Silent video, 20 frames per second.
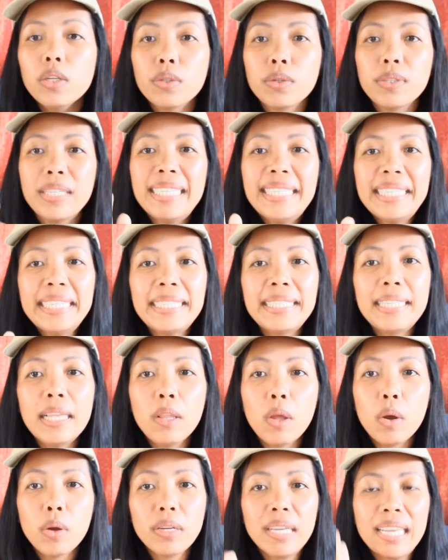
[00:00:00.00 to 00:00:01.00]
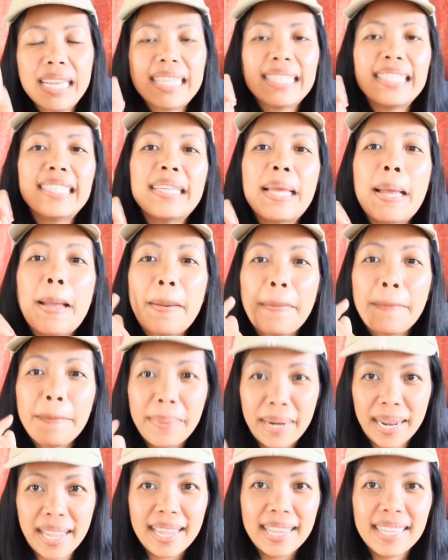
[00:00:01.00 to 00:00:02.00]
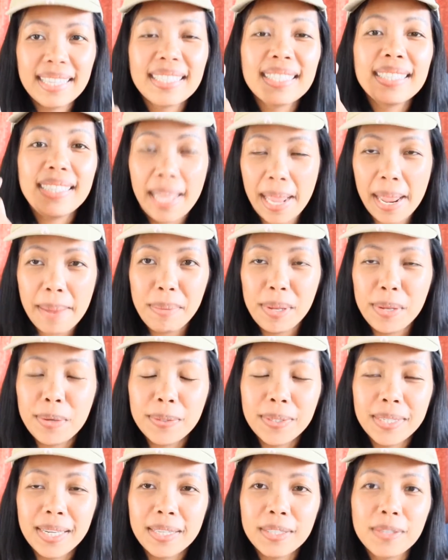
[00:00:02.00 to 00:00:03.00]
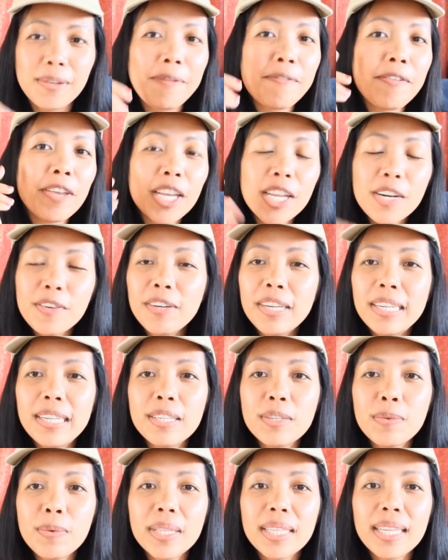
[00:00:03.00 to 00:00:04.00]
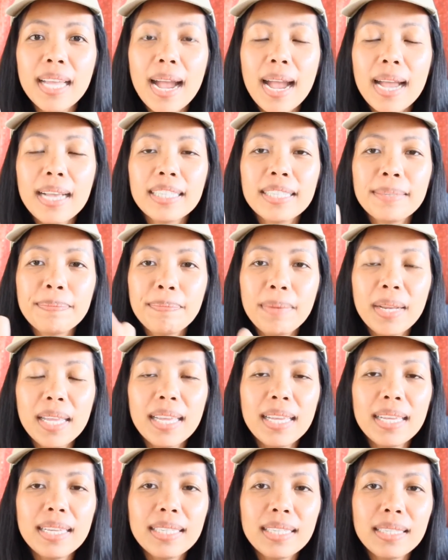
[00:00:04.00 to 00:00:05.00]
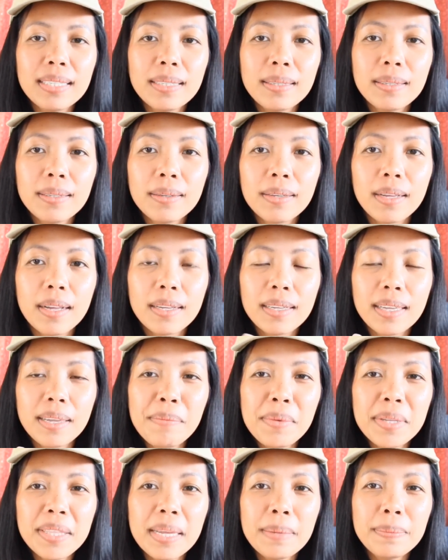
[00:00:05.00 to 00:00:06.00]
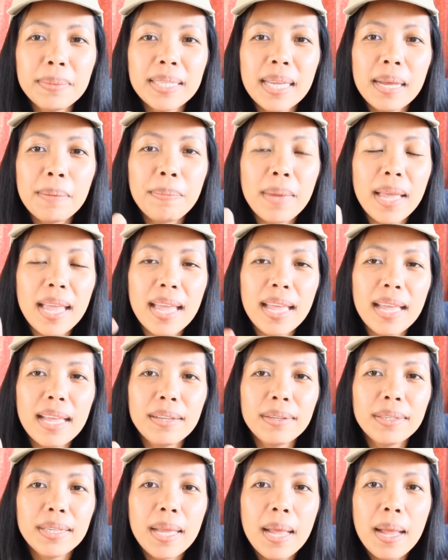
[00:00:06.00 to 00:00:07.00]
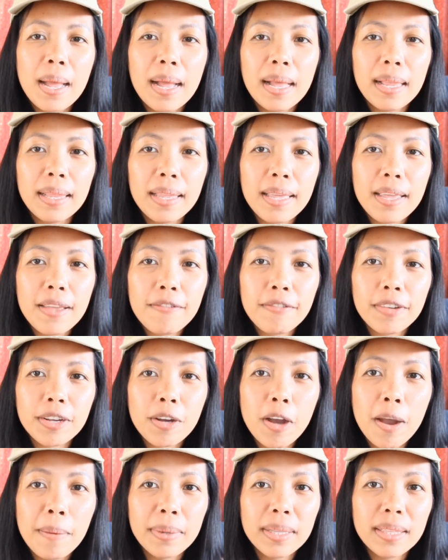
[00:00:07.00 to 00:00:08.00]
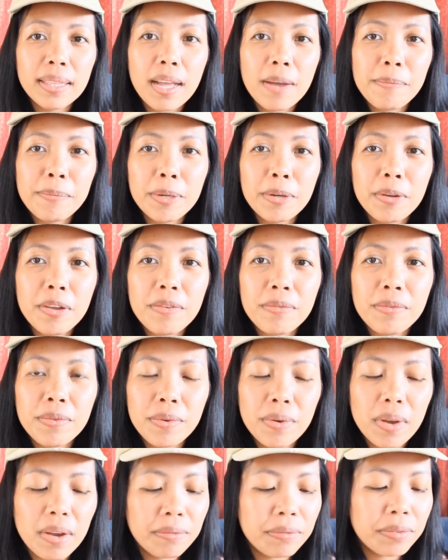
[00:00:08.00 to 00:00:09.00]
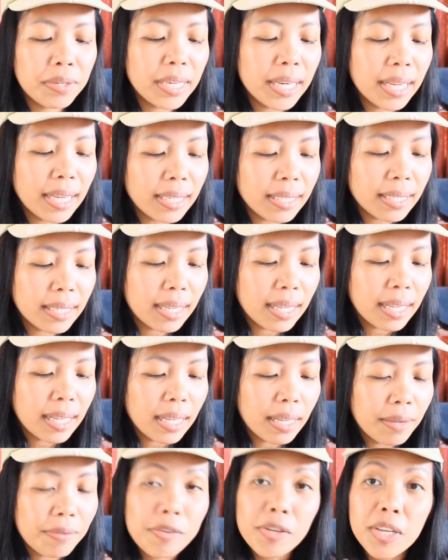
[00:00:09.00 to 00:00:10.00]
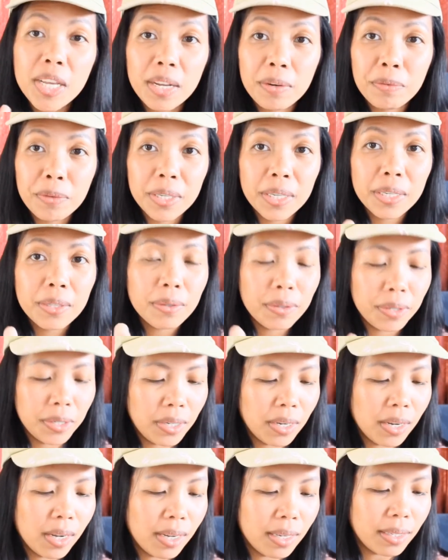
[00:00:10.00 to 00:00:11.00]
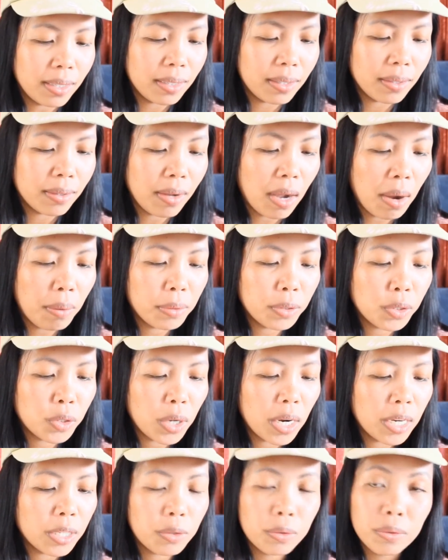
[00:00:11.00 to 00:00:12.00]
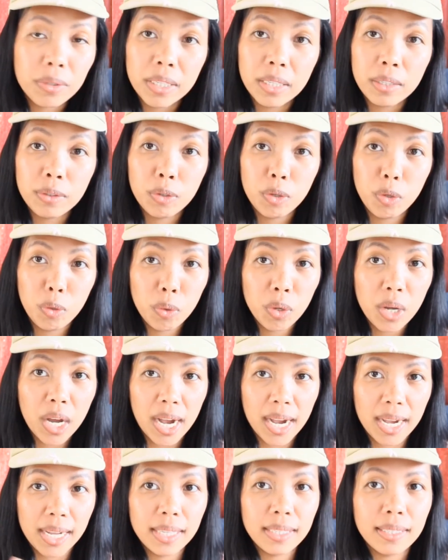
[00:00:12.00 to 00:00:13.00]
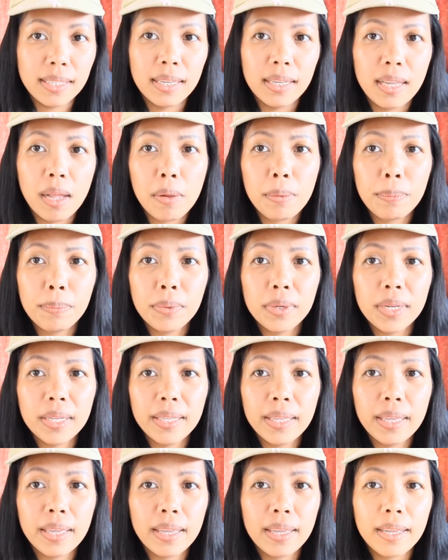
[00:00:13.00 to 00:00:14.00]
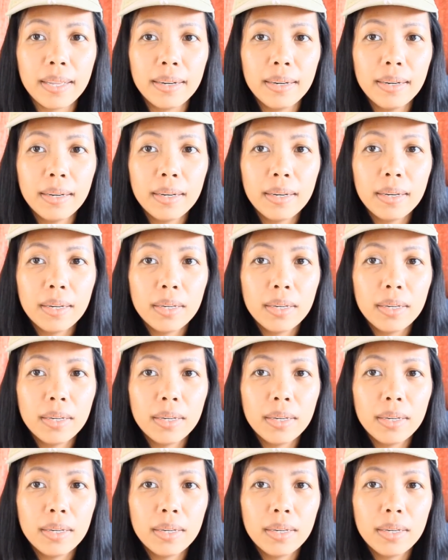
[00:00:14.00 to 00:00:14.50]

So this is the longest place name in New Zealand. So if you can read this one guys, please give me thumbs up and leave a comment down below if you have read it, if you can read it or not. So I will try to read it to you guys and I'll put it here